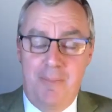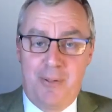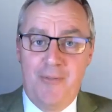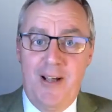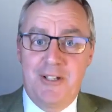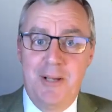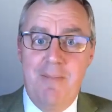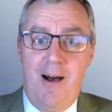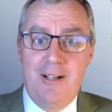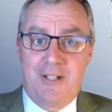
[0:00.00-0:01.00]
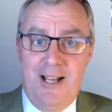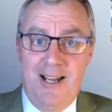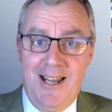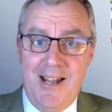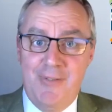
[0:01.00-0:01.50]
Professor Marcel
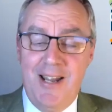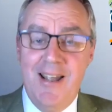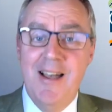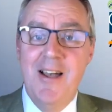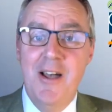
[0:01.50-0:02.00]
Levi,